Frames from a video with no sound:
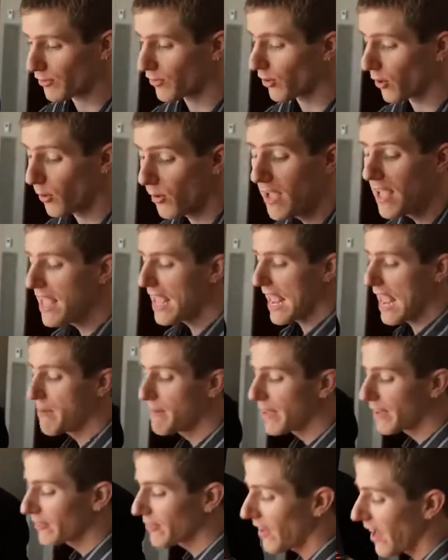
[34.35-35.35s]
So
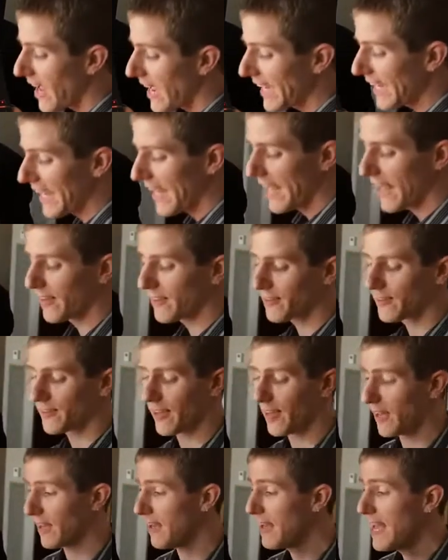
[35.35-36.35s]
MSI
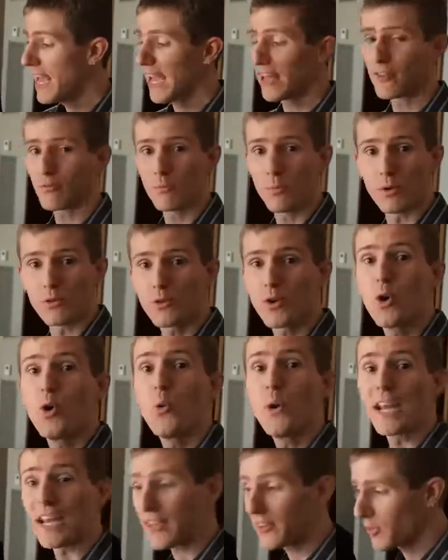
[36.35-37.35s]
was
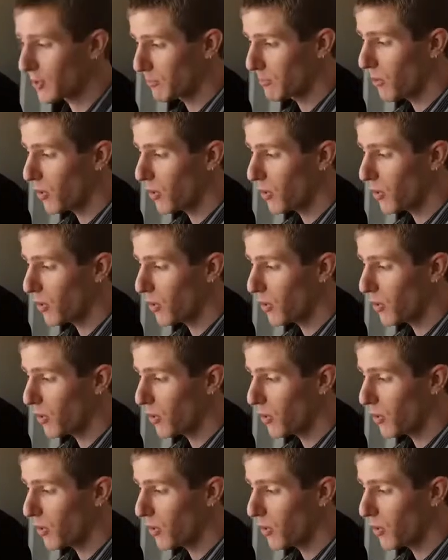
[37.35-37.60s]
quick to